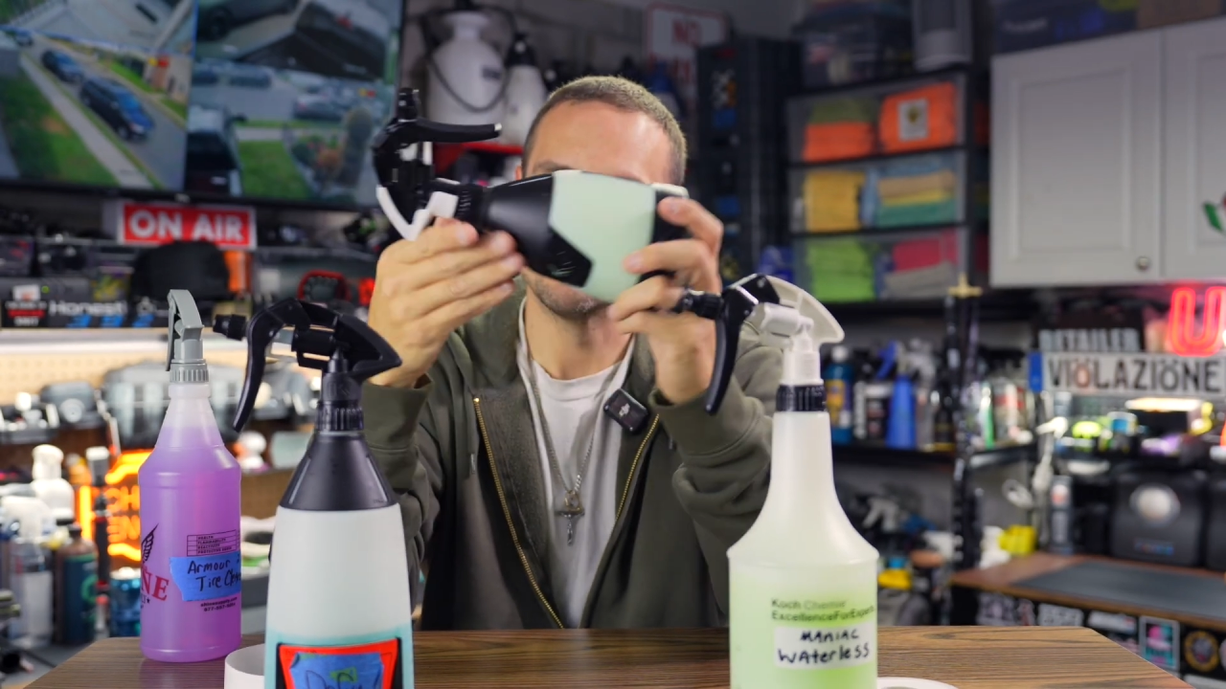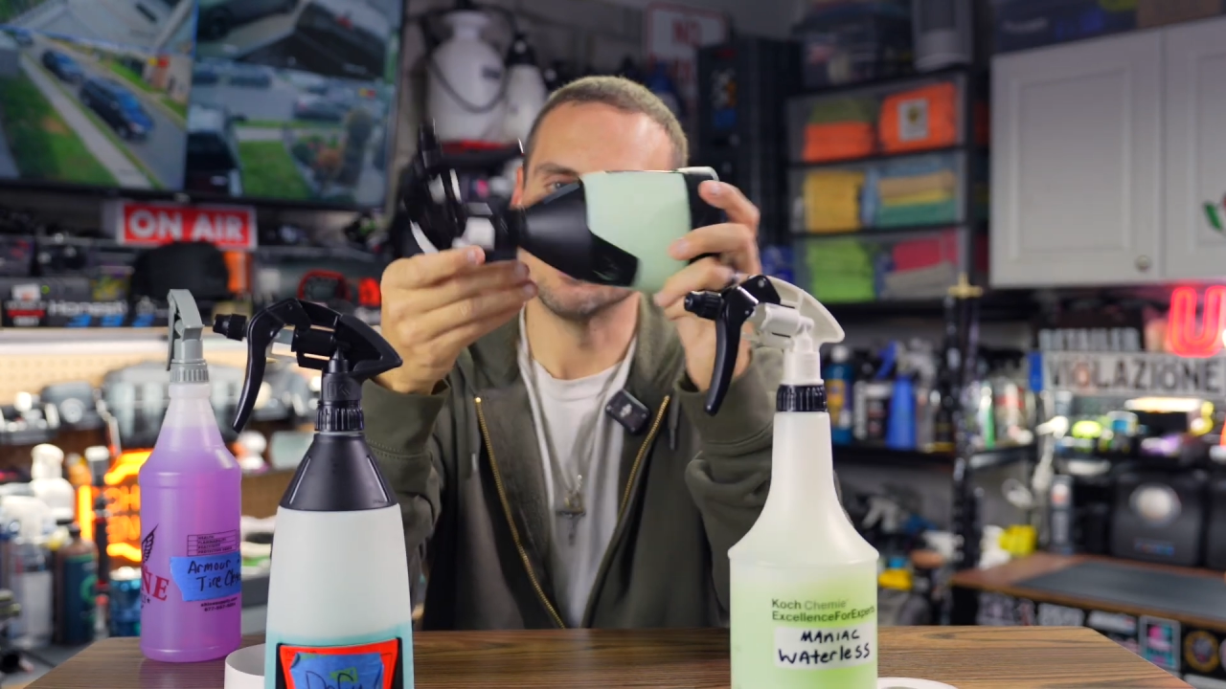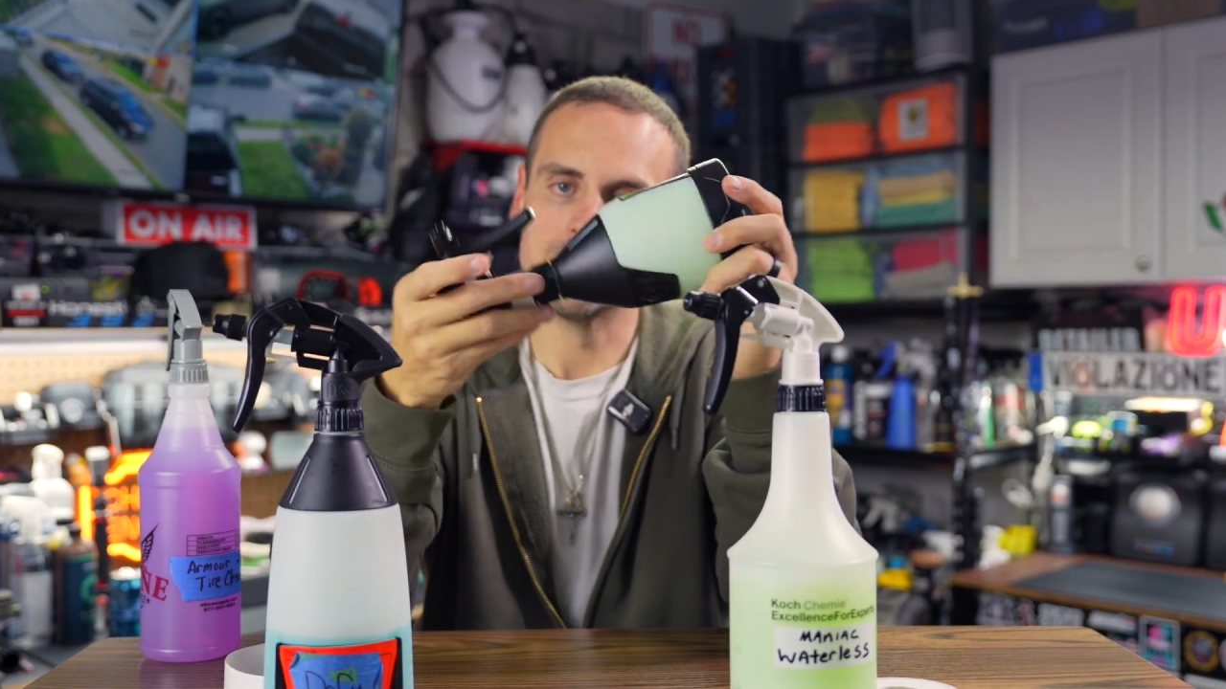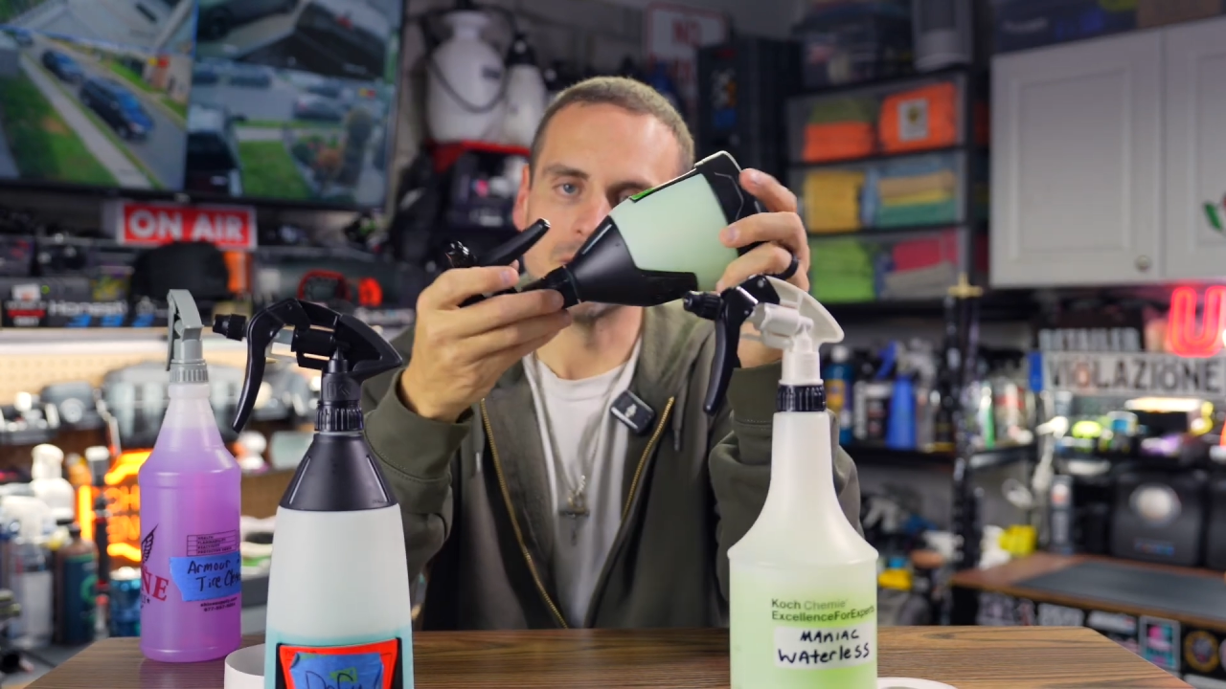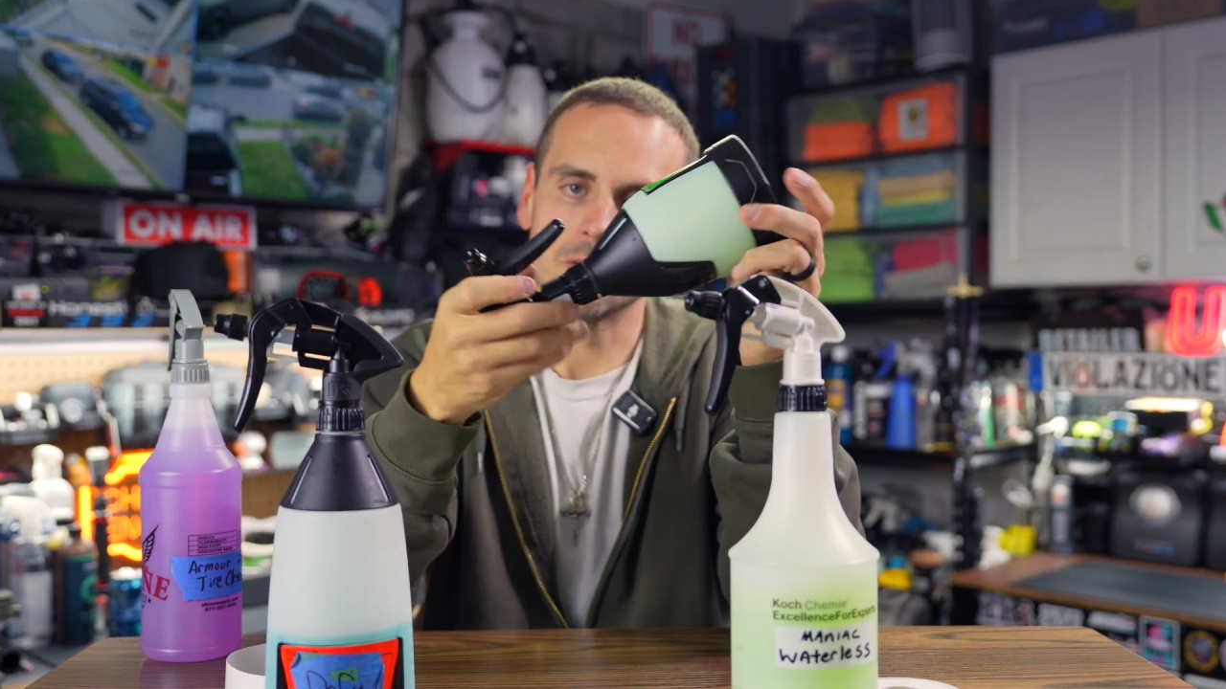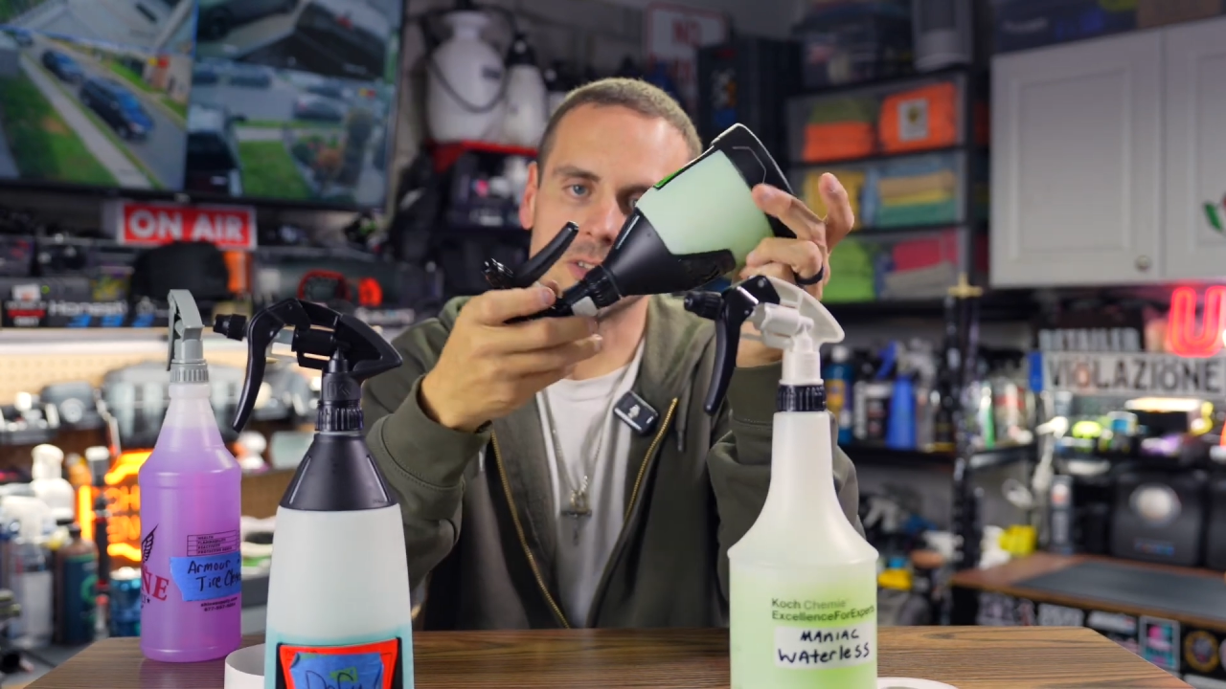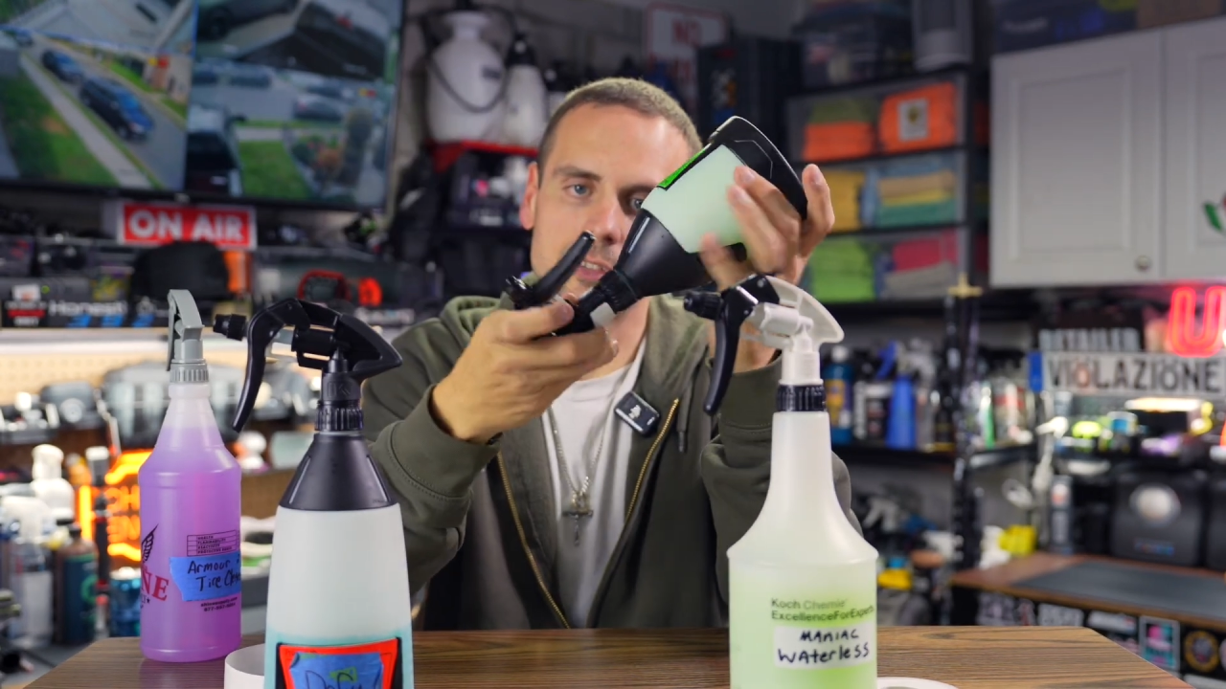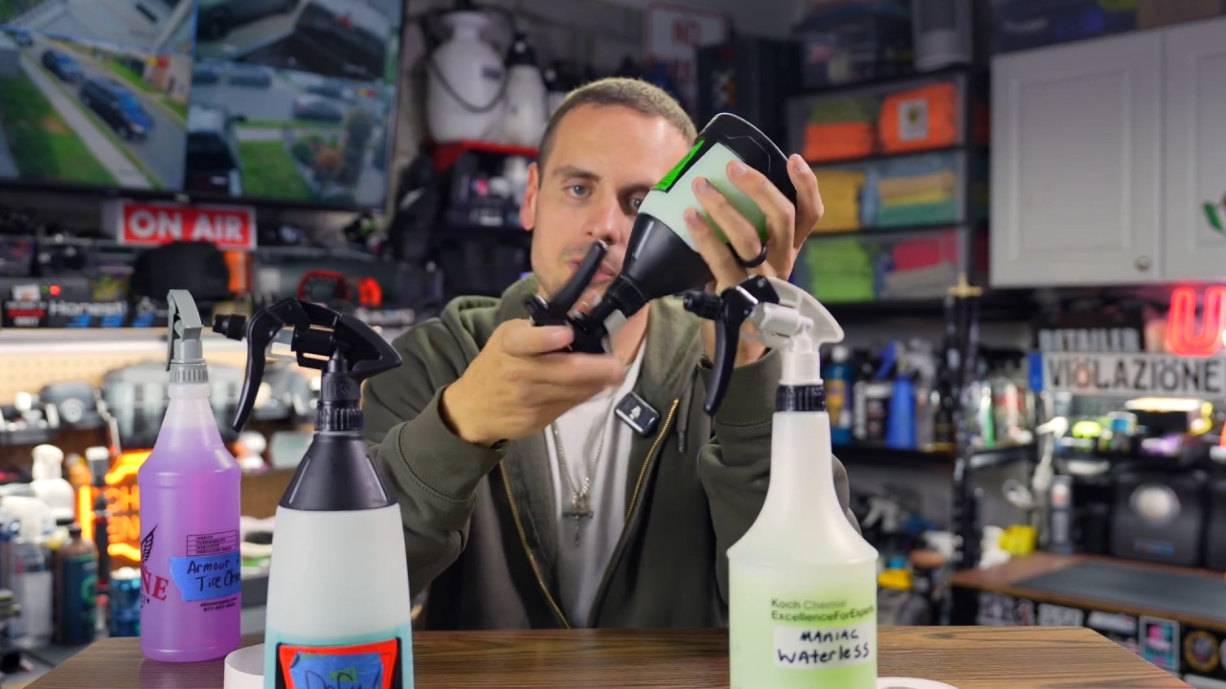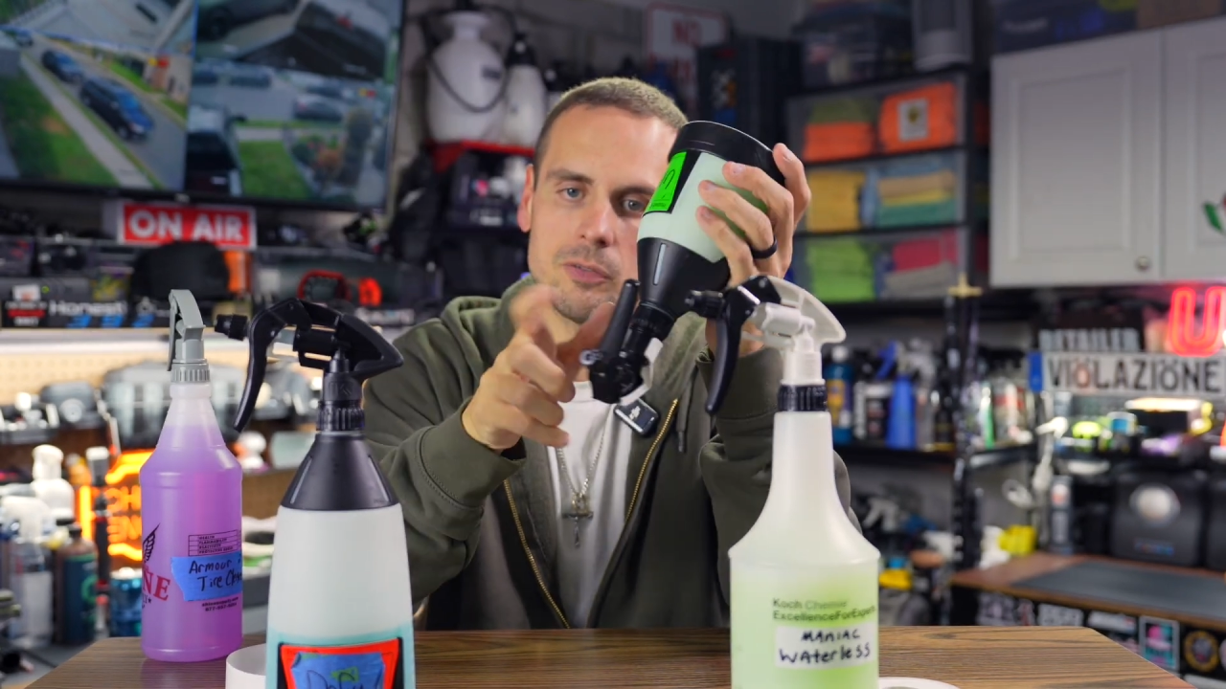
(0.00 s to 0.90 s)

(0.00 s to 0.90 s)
dude, they're just